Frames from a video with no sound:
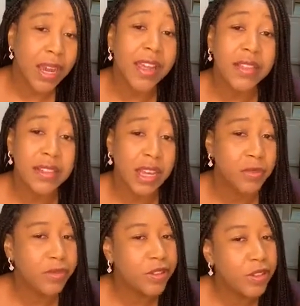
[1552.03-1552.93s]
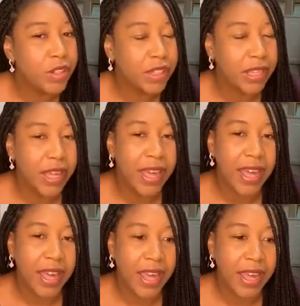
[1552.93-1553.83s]
Other times we look,
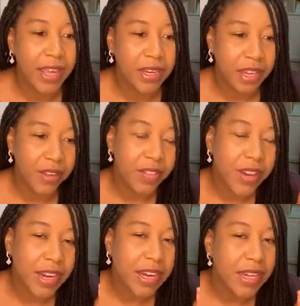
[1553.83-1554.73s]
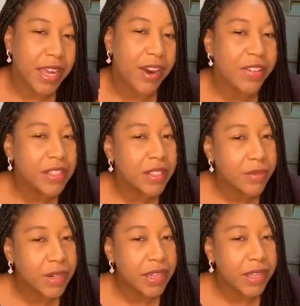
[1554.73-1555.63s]
and if there are any areas
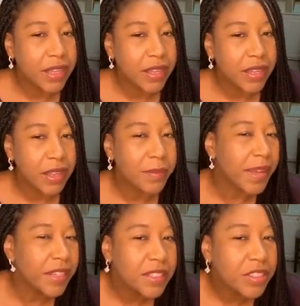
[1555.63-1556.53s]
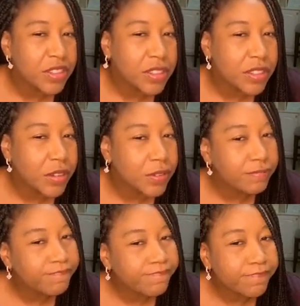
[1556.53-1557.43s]
that make us just
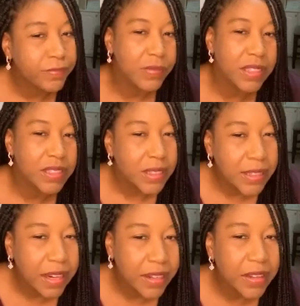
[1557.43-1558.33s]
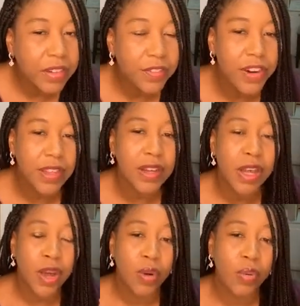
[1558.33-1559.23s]
go, let's look at that a little further,
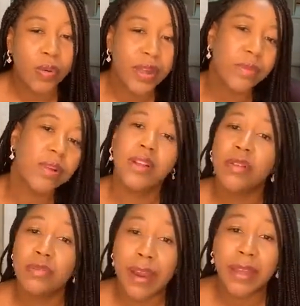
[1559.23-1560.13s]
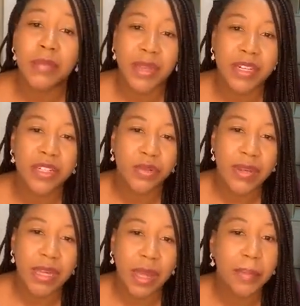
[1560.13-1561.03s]
we will recommend
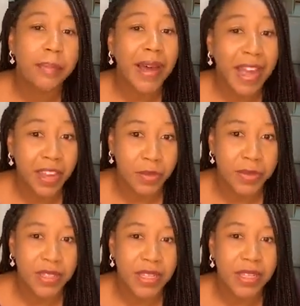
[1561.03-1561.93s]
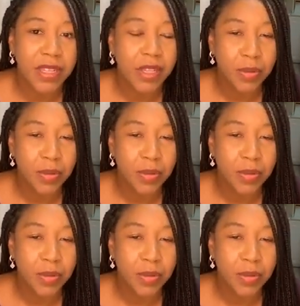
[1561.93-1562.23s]
doing a biopsy,